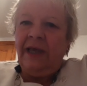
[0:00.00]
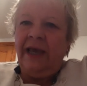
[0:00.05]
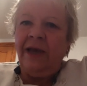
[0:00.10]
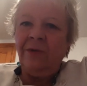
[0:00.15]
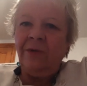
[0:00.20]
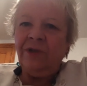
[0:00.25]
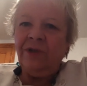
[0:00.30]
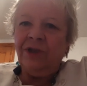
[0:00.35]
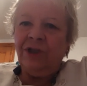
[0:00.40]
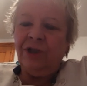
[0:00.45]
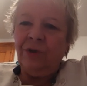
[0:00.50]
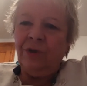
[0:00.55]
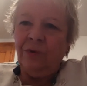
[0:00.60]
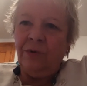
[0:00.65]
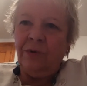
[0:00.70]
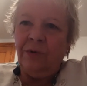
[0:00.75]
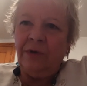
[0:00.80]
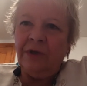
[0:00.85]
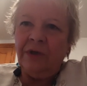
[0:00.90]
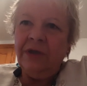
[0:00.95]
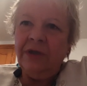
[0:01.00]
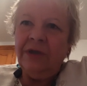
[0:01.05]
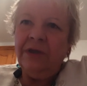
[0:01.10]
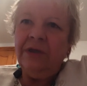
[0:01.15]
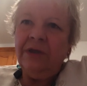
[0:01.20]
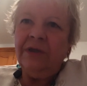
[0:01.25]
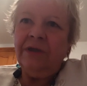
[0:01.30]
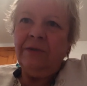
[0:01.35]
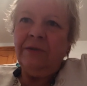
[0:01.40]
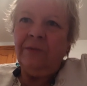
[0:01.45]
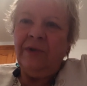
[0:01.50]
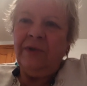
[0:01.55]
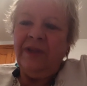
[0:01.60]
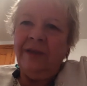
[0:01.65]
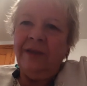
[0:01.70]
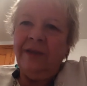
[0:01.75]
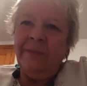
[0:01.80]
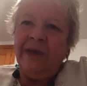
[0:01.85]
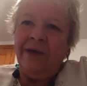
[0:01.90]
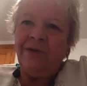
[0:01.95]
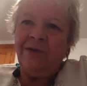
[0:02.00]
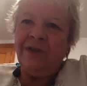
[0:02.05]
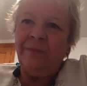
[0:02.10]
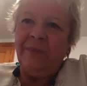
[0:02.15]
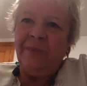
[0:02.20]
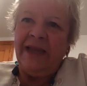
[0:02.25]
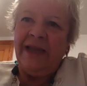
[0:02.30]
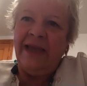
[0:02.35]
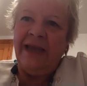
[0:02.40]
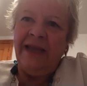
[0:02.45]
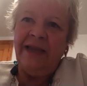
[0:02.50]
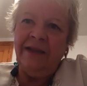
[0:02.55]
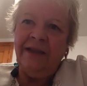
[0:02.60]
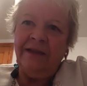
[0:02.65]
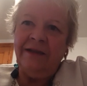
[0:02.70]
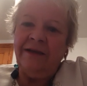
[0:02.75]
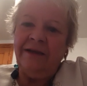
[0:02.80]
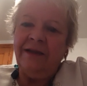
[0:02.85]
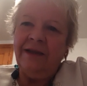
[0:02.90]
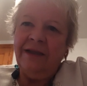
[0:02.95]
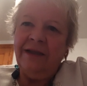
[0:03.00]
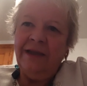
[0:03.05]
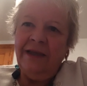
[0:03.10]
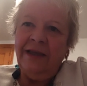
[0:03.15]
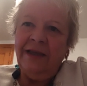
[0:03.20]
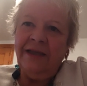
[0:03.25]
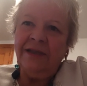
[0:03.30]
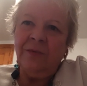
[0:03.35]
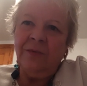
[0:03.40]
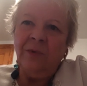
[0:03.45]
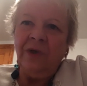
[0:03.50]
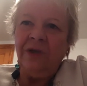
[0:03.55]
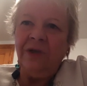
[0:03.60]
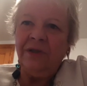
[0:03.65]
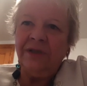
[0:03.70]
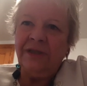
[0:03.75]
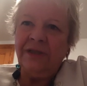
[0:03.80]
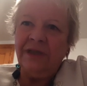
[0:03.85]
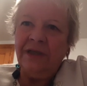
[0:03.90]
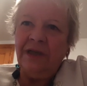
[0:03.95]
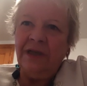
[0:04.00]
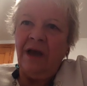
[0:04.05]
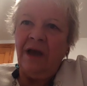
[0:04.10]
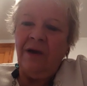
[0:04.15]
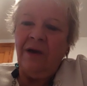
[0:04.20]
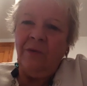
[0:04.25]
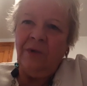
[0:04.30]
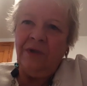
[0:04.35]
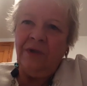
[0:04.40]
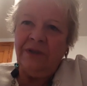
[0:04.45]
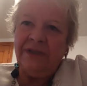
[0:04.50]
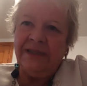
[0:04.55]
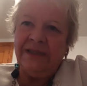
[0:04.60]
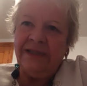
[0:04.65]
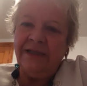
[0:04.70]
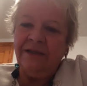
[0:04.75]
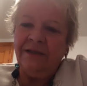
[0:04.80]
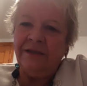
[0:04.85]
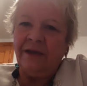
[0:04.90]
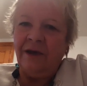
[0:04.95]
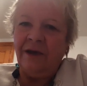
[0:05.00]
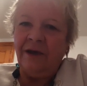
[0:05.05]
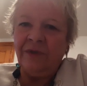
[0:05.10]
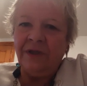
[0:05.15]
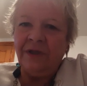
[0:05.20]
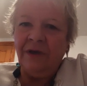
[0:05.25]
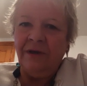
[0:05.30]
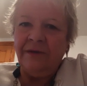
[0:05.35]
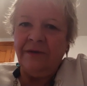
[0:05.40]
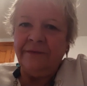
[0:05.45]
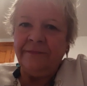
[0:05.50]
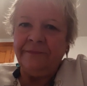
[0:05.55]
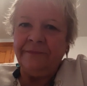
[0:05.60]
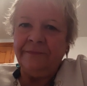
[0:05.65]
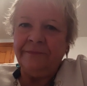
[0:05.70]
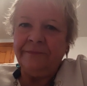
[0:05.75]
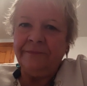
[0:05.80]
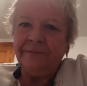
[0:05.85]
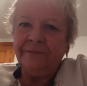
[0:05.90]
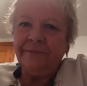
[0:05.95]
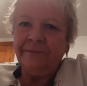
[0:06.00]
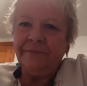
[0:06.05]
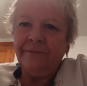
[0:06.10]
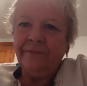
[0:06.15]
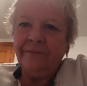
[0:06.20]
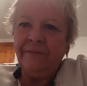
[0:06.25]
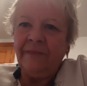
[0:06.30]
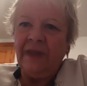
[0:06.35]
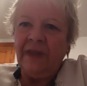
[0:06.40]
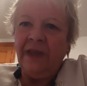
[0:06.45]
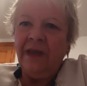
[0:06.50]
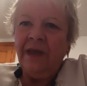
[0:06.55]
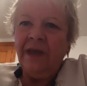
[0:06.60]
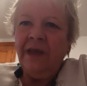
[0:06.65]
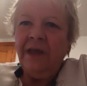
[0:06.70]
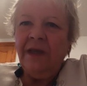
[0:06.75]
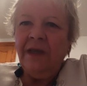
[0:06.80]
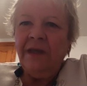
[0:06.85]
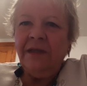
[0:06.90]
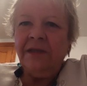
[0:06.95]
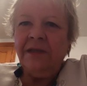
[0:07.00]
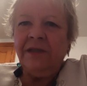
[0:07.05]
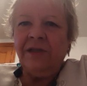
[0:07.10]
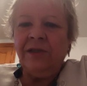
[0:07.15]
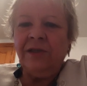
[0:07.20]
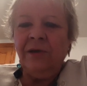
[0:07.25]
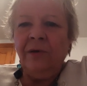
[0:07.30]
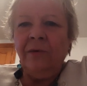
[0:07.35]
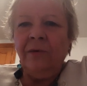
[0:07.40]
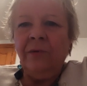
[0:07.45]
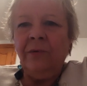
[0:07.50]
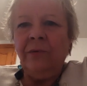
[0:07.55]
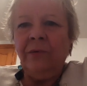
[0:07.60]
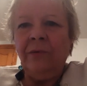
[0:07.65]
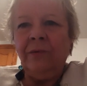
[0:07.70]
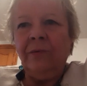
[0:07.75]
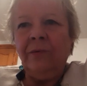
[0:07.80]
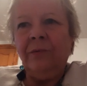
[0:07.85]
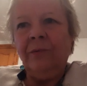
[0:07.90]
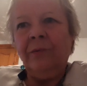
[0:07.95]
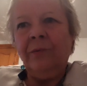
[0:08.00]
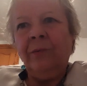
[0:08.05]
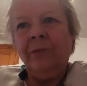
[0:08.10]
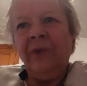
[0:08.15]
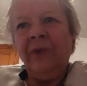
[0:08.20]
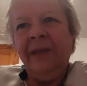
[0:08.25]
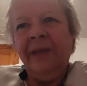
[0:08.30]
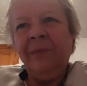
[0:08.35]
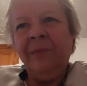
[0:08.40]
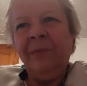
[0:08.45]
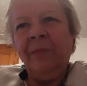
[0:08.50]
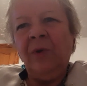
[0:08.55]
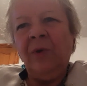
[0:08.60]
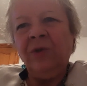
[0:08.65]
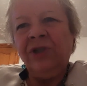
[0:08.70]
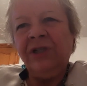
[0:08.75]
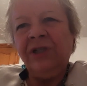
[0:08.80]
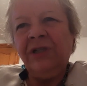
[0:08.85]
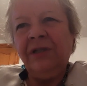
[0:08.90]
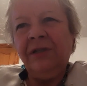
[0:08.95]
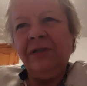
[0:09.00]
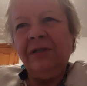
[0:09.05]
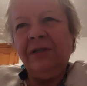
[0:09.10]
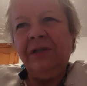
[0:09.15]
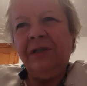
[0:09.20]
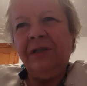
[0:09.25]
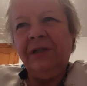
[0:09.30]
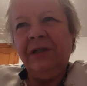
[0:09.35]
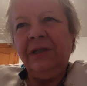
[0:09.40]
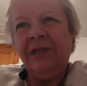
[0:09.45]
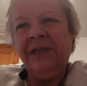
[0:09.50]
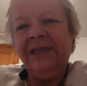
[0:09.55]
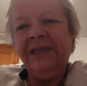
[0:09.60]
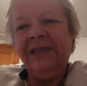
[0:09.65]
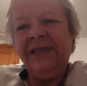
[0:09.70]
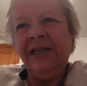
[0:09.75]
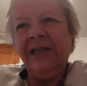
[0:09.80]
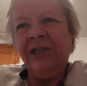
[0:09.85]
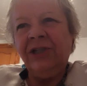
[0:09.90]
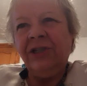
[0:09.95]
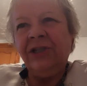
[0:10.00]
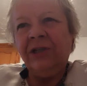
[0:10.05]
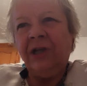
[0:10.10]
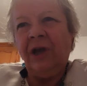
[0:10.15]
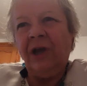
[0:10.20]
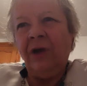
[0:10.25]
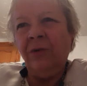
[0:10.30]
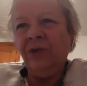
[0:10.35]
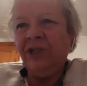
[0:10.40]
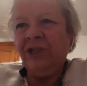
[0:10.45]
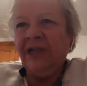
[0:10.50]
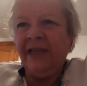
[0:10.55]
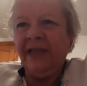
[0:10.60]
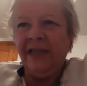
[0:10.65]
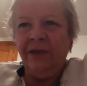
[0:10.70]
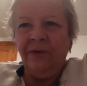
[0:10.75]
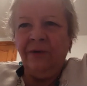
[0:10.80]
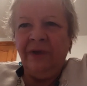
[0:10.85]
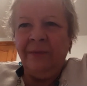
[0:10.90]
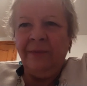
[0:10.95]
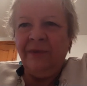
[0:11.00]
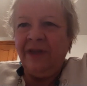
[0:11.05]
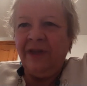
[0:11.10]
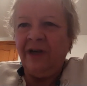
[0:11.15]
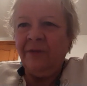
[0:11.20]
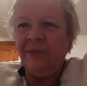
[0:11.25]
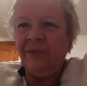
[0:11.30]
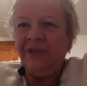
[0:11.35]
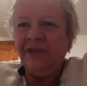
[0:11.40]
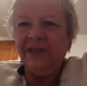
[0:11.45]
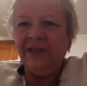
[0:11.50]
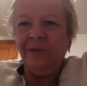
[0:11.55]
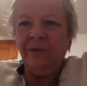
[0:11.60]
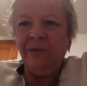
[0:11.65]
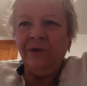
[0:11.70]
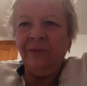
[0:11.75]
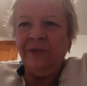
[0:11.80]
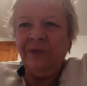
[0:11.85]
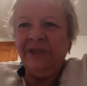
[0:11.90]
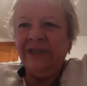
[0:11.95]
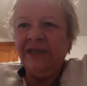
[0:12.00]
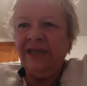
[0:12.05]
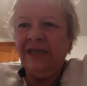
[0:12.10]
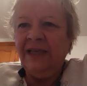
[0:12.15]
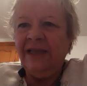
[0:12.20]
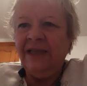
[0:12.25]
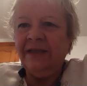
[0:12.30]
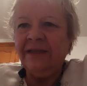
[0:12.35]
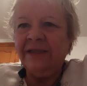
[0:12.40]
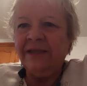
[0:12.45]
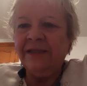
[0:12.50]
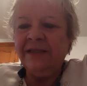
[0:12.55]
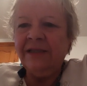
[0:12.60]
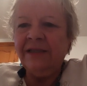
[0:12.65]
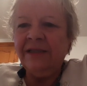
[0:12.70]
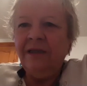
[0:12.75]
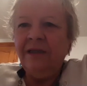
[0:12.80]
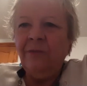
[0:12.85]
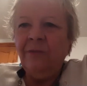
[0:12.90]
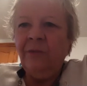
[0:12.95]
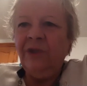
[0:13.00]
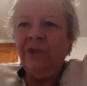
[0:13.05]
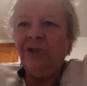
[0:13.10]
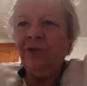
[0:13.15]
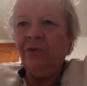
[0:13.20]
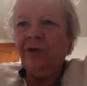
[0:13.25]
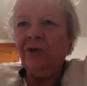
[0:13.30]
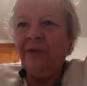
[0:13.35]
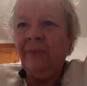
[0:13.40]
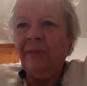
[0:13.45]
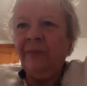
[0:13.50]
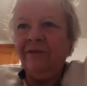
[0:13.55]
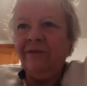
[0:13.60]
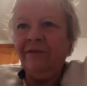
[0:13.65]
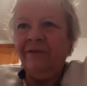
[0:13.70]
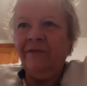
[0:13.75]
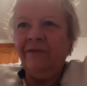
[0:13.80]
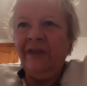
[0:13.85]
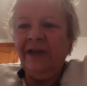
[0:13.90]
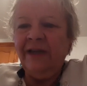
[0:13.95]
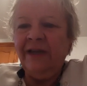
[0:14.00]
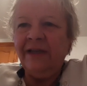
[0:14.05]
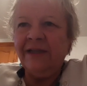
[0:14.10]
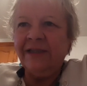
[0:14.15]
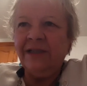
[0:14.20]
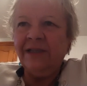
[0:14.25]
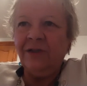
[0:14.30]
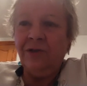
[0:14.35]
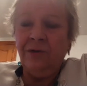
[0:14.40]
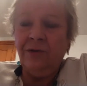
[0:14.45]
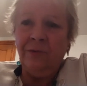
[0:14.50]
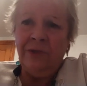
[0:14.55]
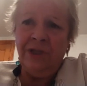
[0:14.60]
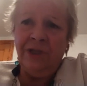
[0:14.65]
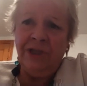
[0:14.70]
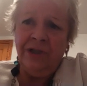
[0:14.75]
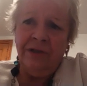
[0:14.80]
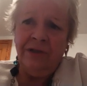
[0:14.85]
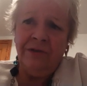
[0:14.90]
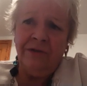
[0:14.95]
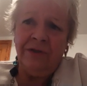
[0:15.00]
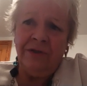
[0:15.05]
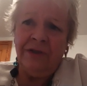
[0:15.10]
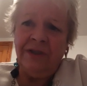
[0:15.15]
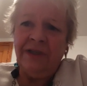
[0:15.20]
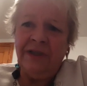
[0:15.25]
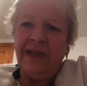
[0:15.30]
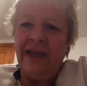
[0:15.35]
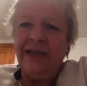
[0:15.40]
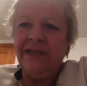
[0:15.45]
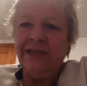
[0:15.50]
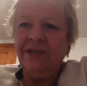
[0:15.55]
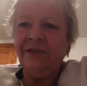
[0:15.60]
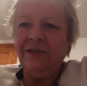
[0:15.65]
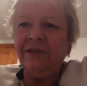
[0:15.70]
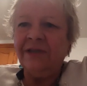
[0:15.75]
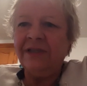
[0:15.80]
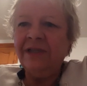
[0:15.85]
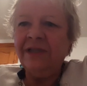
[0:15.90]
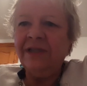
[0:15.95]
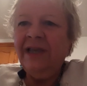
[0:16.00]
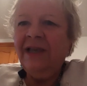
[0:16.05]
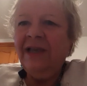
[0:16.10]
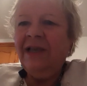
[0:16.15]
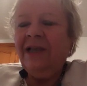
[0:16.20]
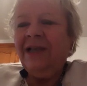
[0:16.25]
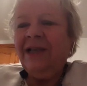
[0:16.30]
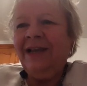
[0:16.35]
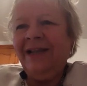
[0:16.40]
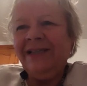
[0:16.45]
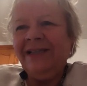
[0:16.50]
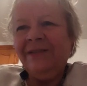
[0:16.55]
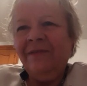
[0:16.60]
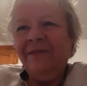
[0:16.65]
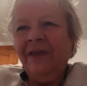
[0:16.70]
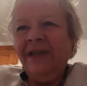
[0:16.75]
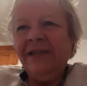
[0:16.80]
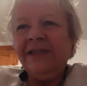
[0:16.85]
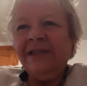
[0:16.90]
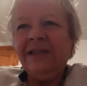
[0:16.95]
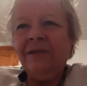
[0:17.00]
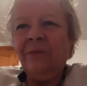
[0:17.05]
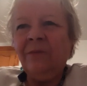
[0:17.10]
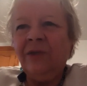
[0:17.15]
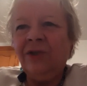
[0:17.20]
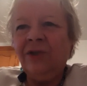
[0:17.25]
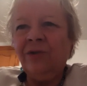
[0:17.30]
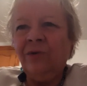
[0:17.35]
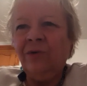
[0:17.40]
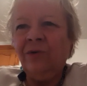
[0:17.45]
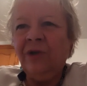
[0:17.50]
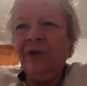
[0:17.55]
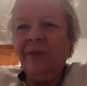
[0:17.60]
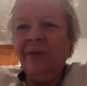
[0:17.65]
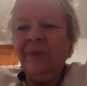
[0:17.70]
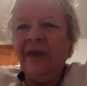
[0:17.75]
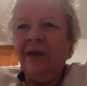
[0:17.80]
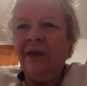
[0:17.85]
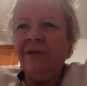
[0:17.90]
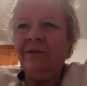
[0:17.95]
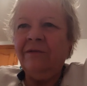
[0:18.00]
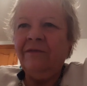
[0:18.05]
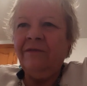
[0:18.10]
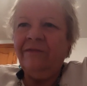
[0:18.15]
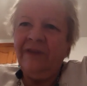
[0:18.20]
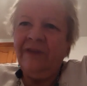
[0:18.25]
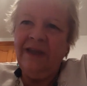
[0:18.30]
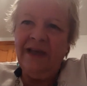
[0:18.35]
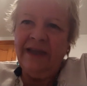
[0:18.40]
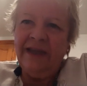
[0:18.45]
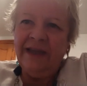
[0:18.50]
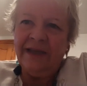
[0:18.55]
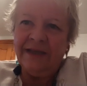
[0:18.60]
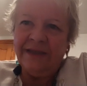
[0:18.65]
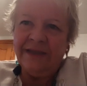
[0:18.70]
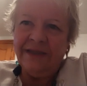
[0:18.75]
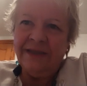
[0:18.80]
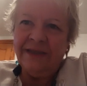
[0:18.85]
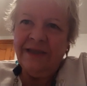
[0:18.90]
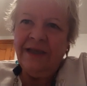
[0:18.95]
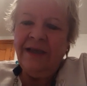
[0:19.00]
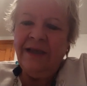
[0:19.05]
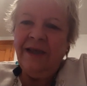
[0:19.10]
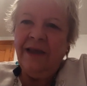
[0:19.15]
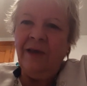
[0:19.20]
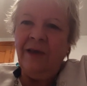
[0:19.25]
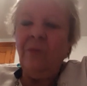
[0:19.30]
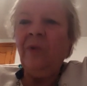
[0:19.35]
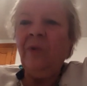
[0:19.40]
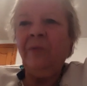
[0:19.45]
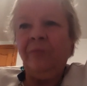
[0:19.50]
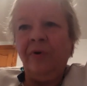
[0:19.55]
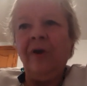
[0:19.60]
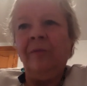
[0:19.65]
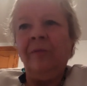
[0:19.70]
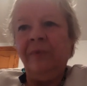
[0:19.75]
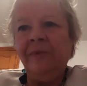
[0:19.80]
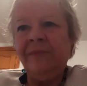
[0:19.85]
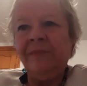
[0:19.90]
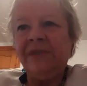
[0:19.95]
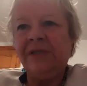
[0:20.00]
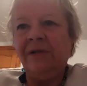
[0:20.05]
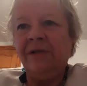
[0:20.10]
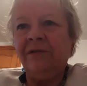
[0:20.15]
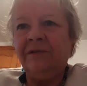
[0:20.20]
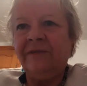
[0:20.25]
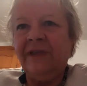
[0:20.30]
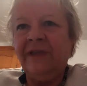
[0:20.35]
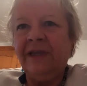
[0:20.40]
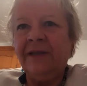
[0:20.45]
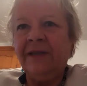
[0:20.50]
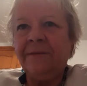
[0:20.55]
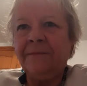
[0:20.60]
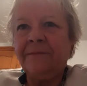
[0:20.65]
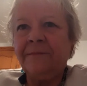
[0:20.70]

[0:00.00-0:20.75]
to talk with him, how to play, and that his world and our world still goes on. So when I'm emotional intelligent coach like you, hypnotherapist, I work with teens. We talk about feelings. I talk with children and adults. Let's face it, we're talking about feelings and we're problem solving.